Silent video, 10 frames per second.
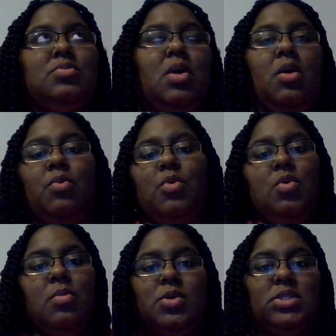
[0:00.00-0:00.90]
a
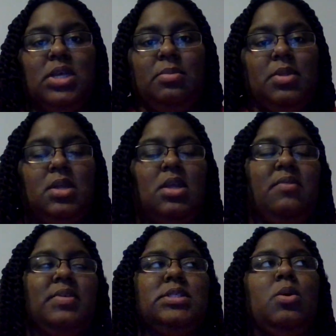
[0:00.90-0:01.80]
room or something,
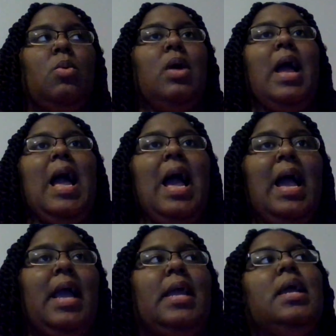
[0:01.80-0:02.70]
if it's on
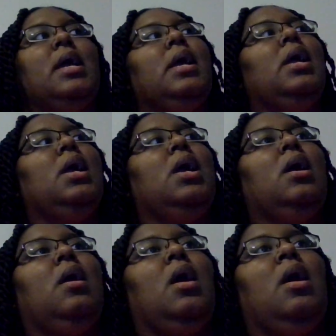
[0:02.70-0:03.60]
high,
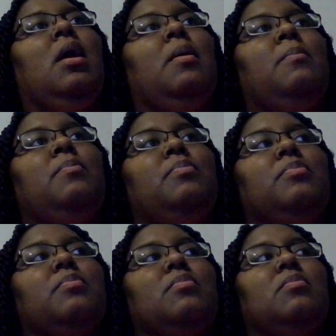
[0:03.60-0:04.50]
um,
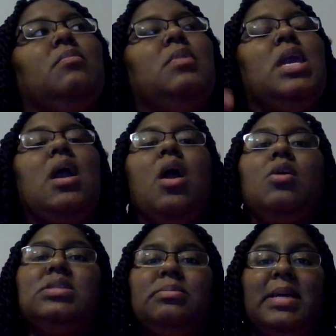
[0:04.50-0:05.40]
it
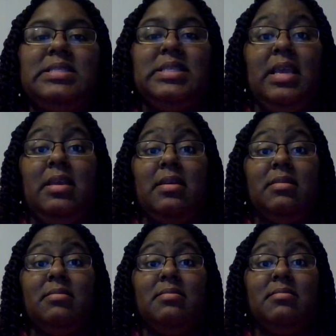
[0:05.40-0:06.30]
hurts my skin.
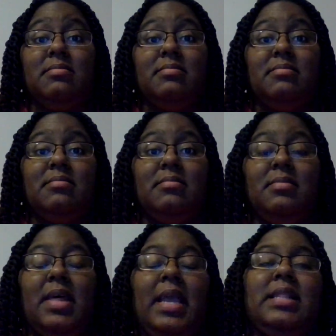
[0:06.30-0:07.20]

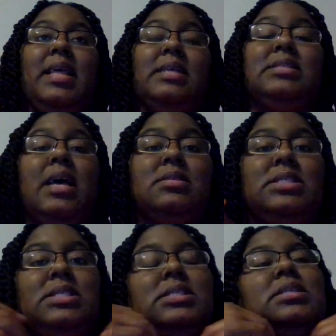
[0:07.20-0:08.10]
Like that's how
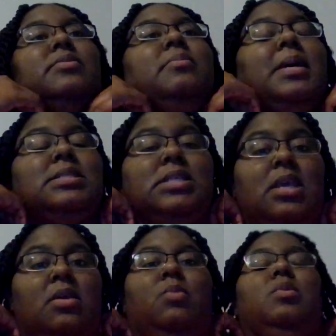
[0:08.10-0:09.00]
sensitive my skin